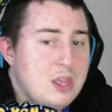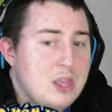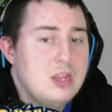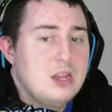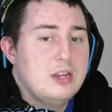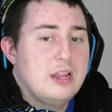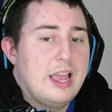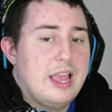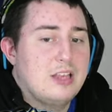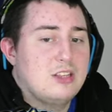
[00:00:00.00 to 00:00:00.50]

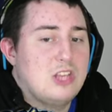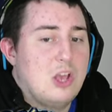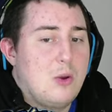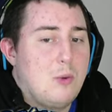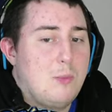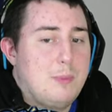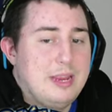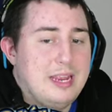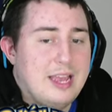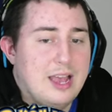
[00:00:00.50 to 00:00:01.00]
So
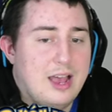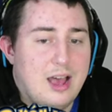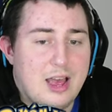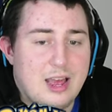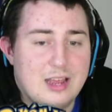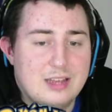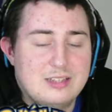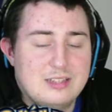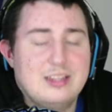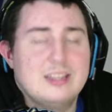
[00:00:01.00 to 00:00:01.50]

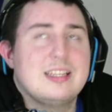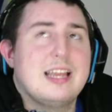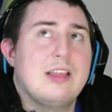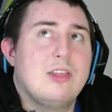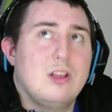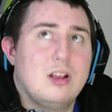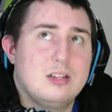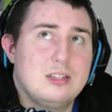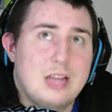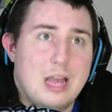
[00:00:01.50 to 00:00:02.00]
because, because I
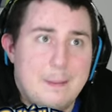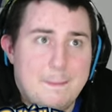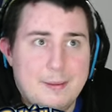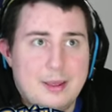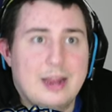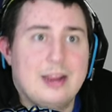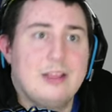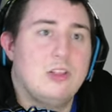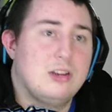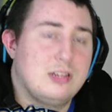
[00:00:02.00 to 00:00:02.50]
looked up, I
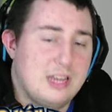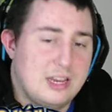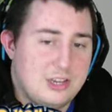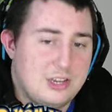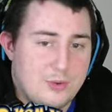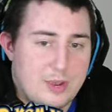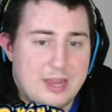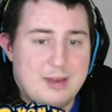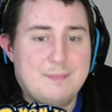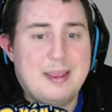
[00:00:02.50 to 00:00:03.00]
looked into
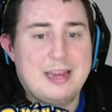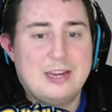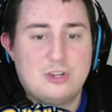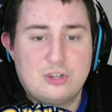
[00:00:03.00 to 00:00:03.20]
it, made sure that